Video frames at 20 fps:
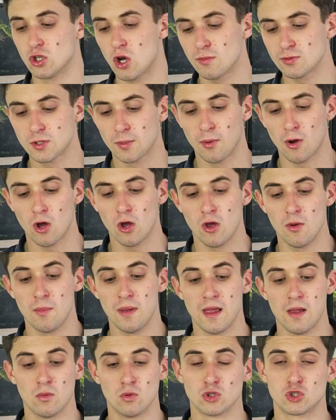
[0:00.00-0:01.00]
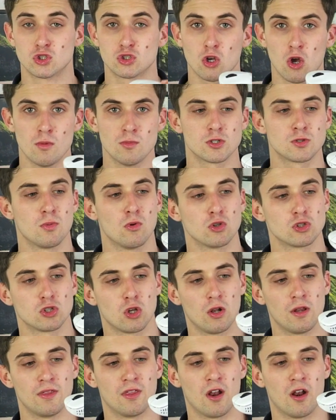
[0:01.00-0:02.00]
Top to bottom it was so much more
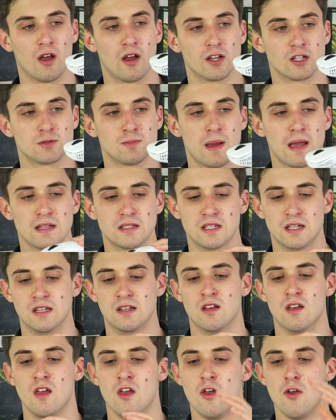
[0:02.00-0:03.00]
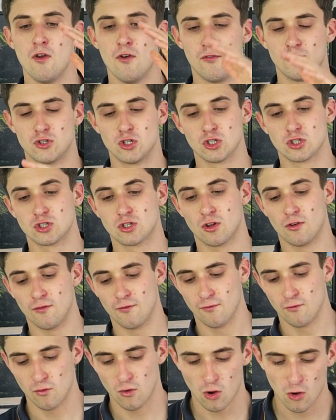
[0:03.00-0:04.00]
solid than I expected. Just
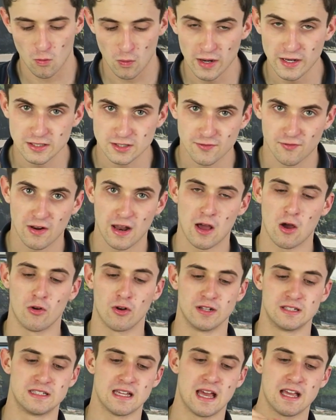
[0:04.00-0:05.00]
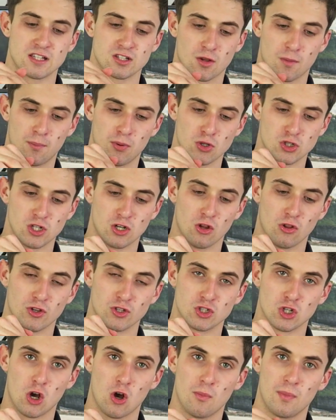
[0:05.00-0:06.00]
when it's flat on a desk, pushing on the
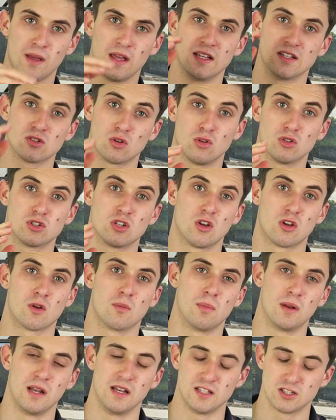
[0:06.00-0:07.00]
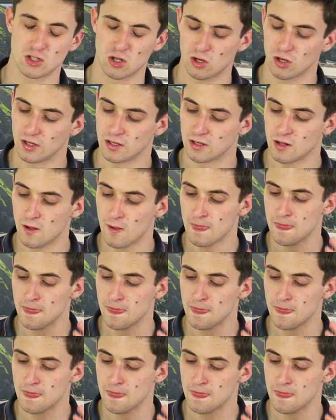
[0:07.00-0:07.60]
top, it's also completely solid.